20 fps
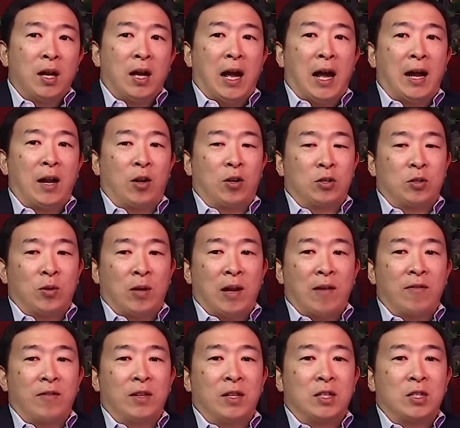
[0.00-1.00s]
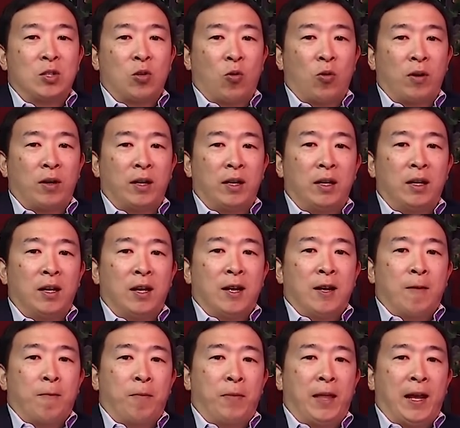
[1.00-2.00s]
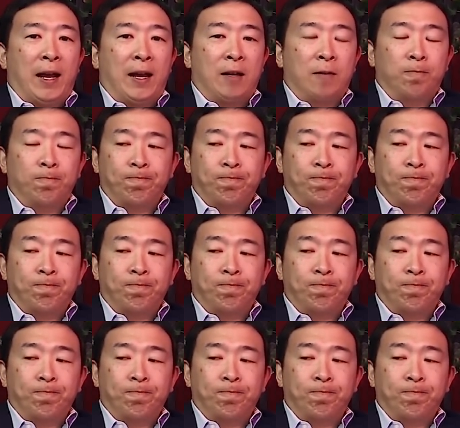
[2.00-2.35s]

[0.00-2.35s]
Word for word: I also have in the story that